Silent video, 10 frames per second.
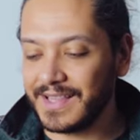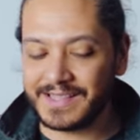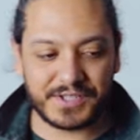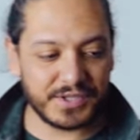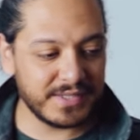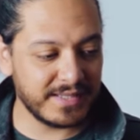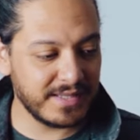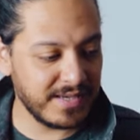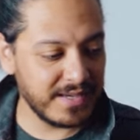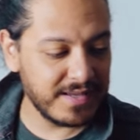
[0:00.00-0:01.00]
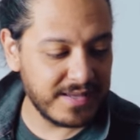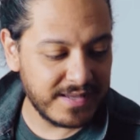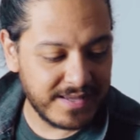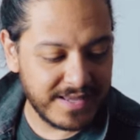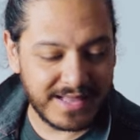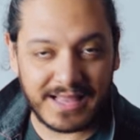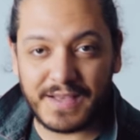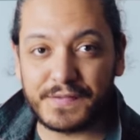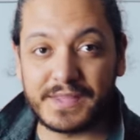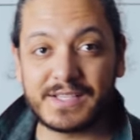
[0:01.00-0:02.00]
let's just
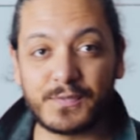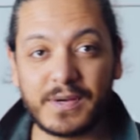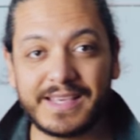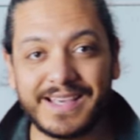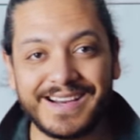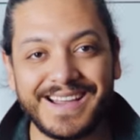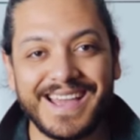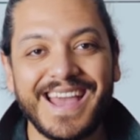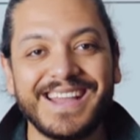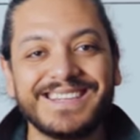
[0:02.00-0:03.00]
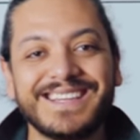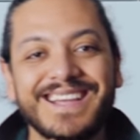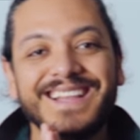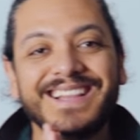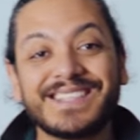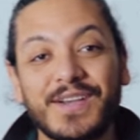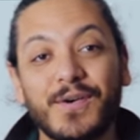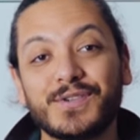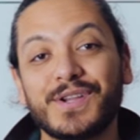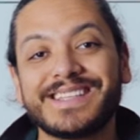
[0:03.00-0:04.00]
lift this one here and let's
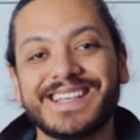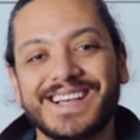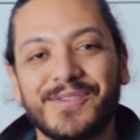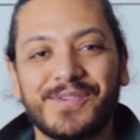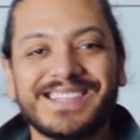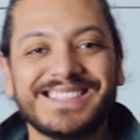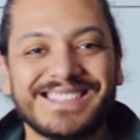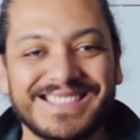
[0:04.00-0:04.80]
go to the second one.